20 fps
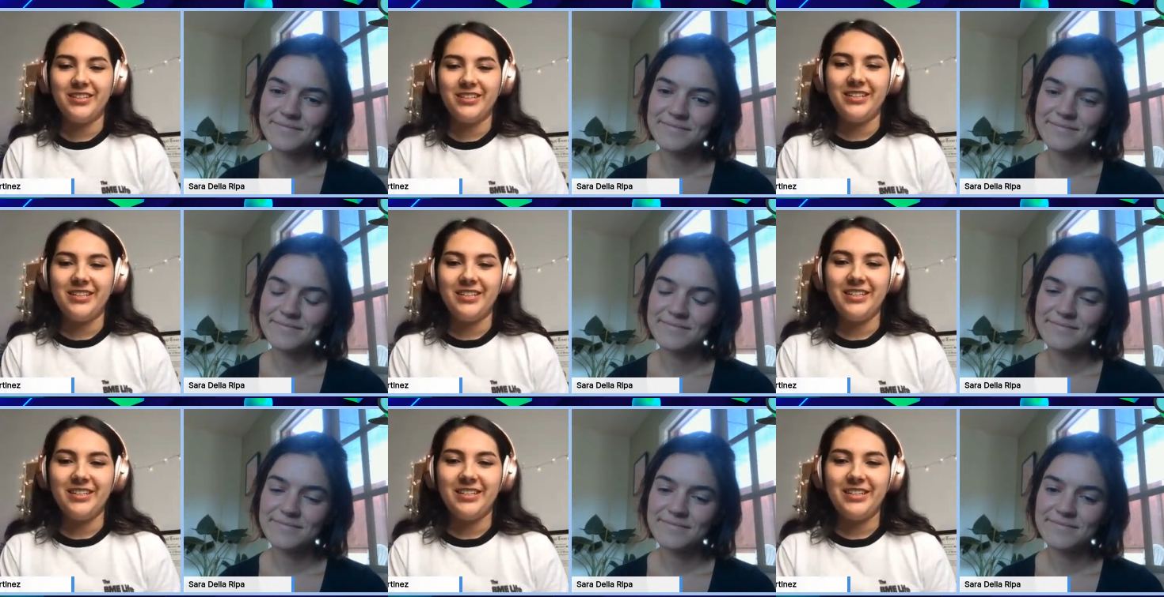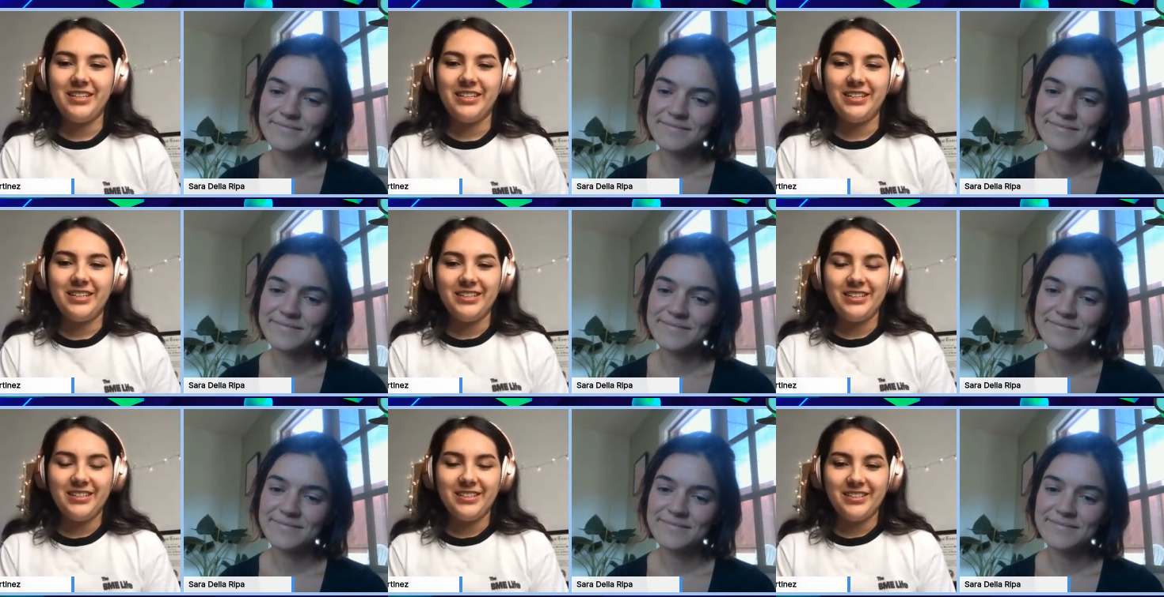
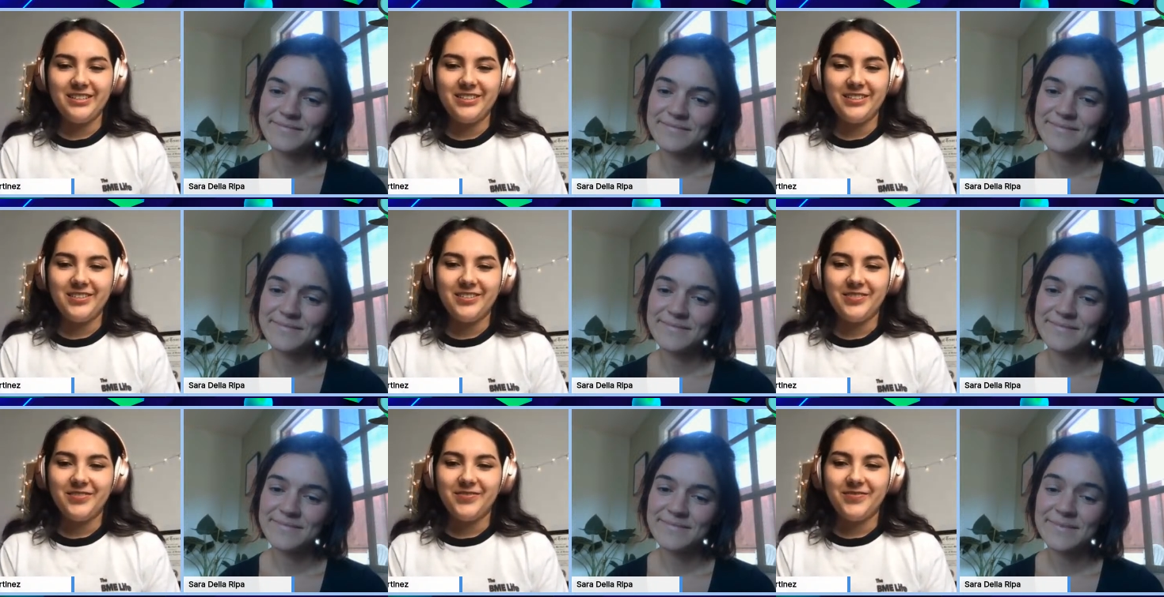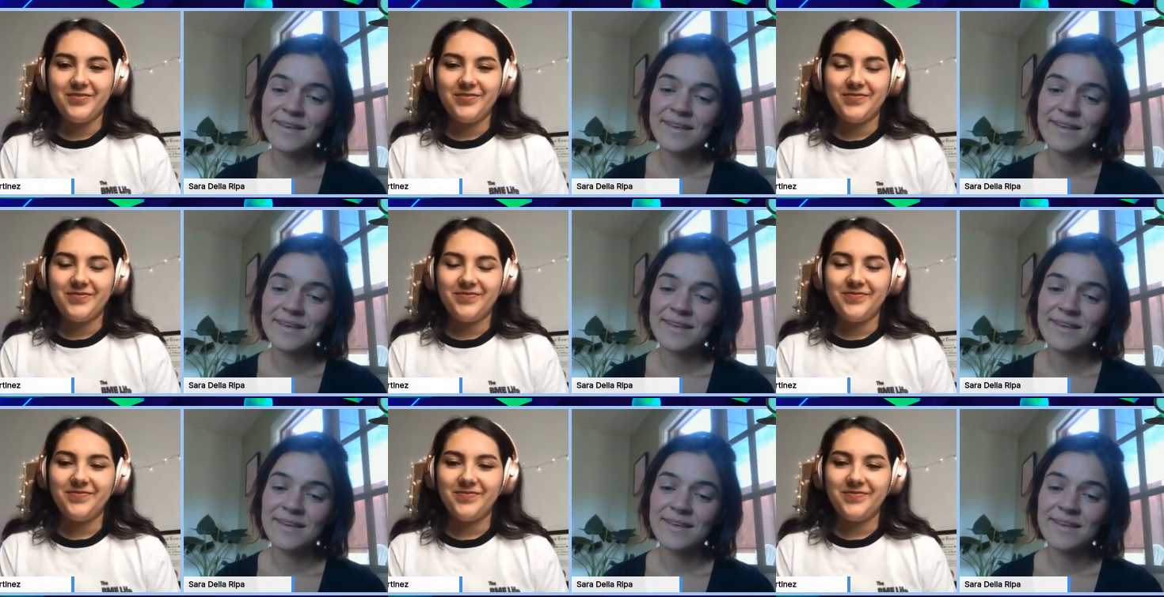(silence)